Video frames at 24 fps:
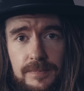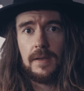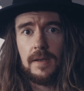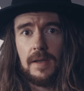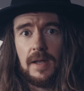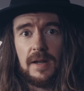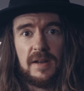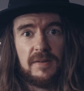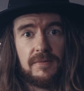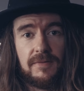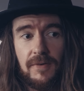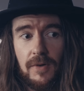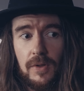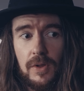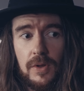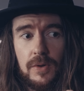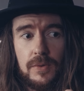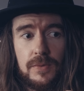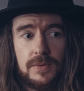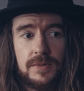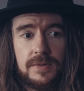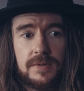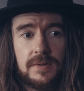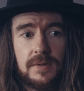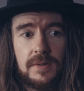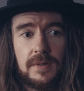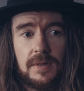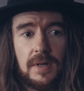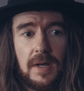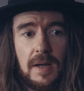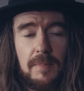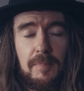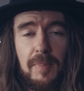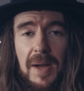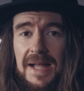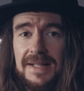and it follows
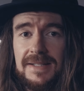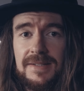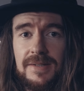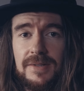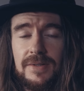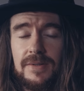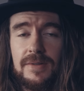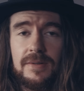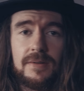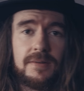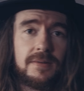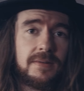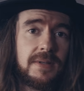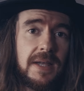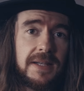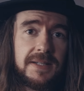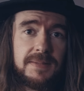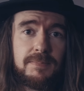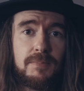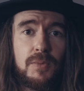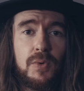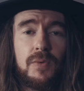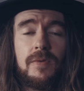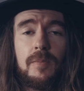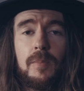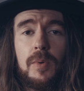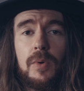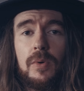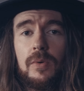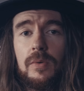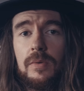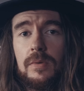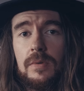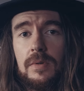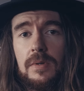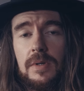a pattern that's
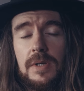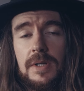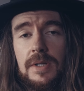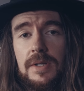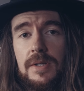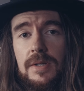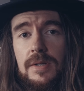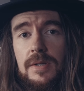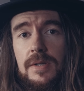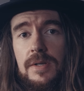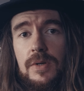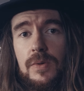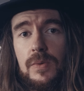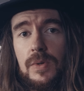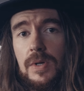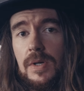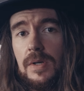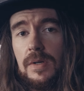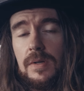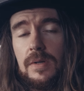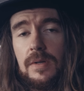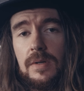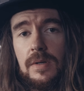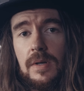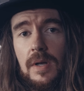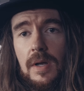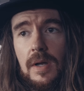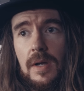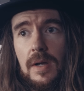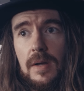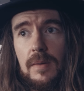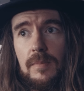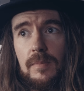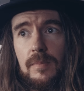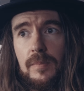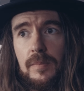movable, and you can
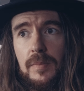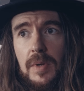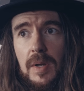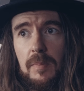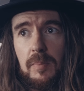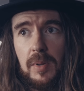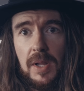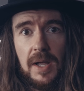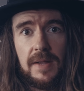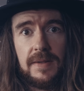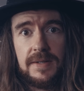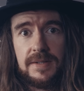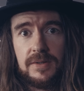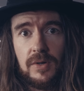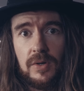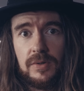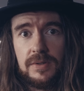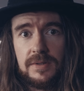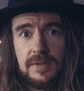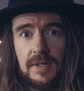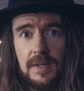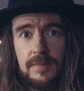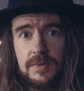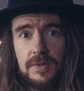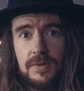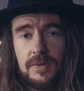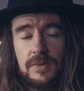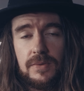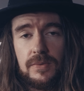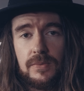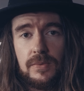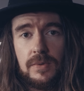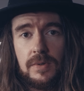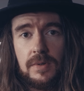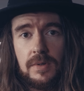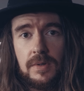apply this concept to